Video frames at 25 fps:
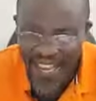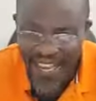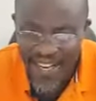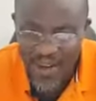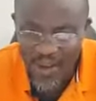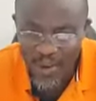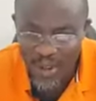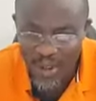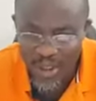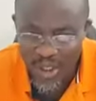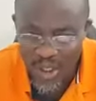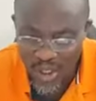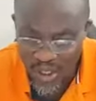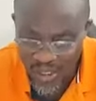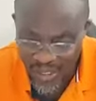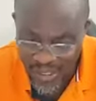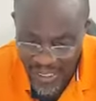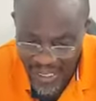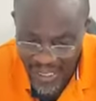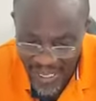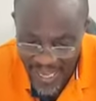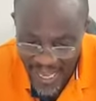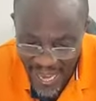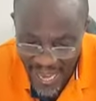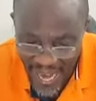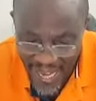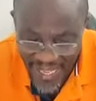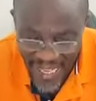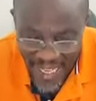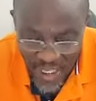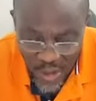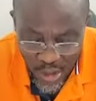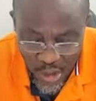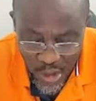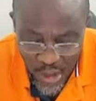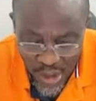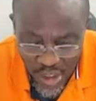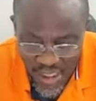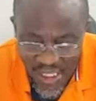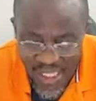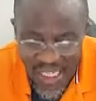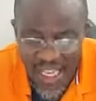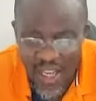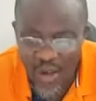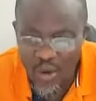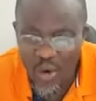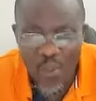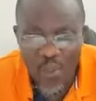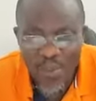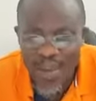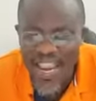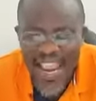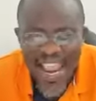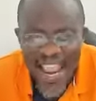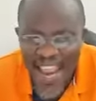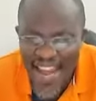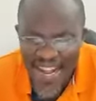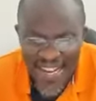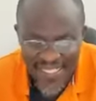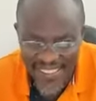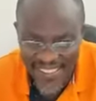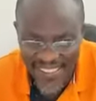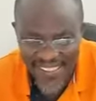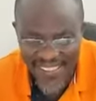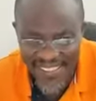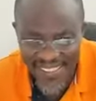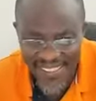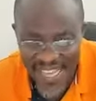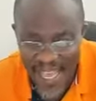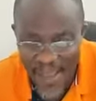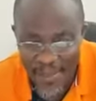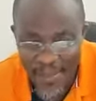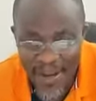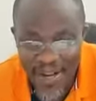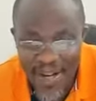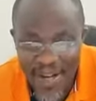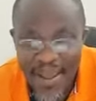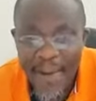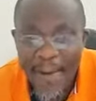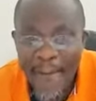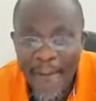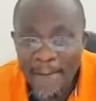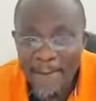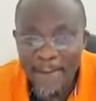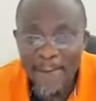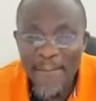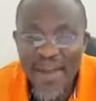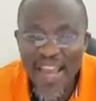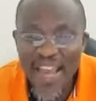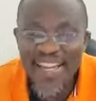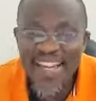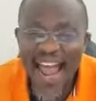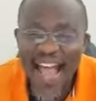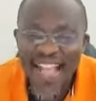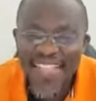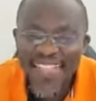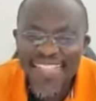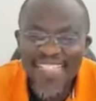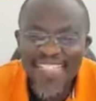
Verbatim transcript: eh, what do you call it, a, eh, an industry, it could be anything. Amen. But that